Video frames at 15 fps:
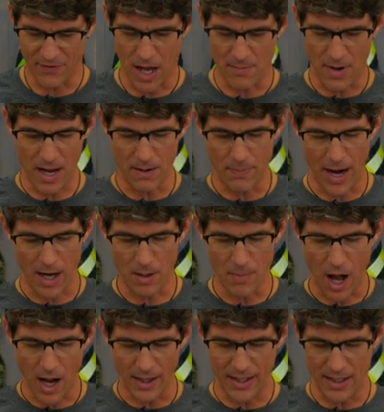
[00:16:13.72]
got my bear
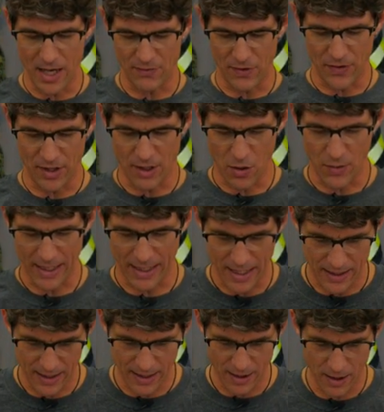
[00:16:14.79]
body and everything going
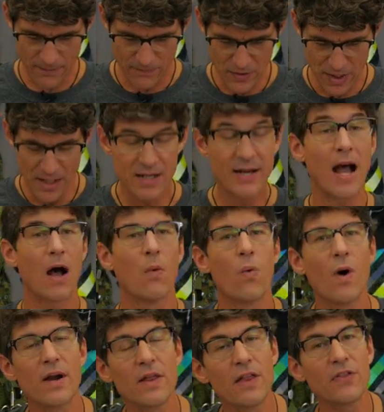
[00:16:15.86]
in here. Now,
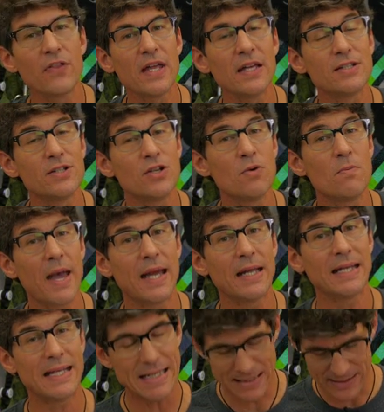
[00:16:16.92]
one of the things you may
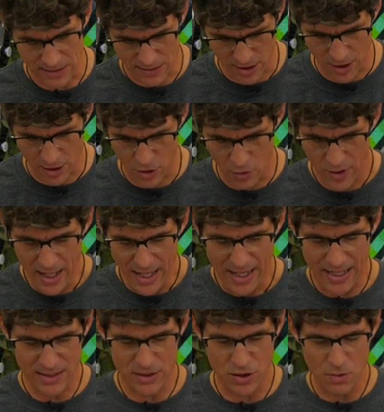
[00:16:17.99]
need to do
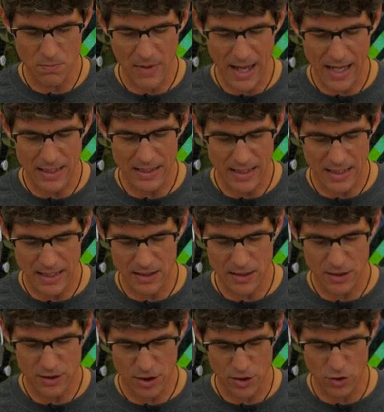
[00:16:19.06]
is you may
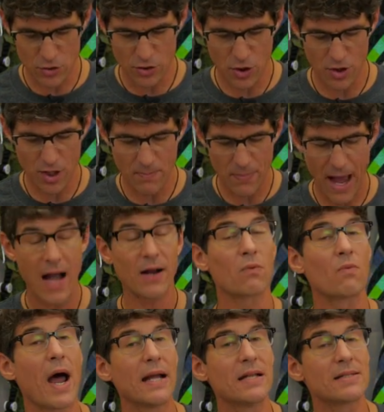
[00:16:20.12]
need to turn it back
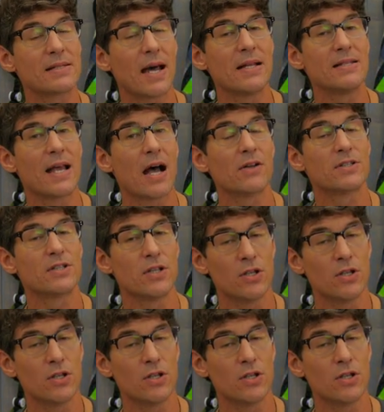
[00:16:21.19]
right sides out so